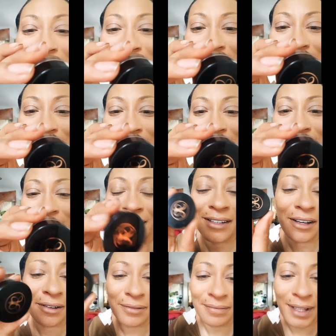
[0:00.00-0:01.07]
is it? You
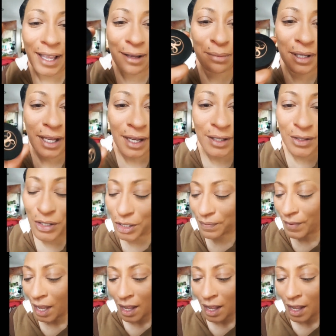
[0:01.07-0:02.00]
know, ABH.